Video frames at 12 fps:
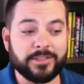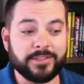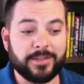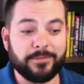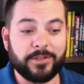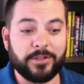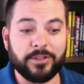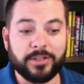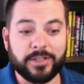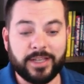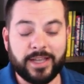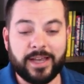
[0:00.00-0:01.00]
You're
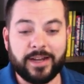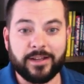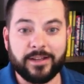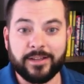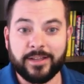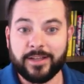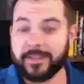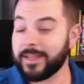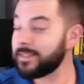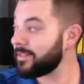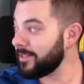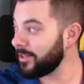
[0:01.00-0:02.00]
looking at
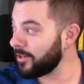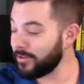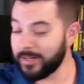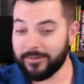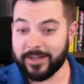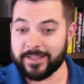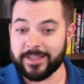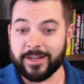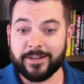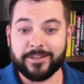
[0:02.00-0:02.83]
that's the degree right there,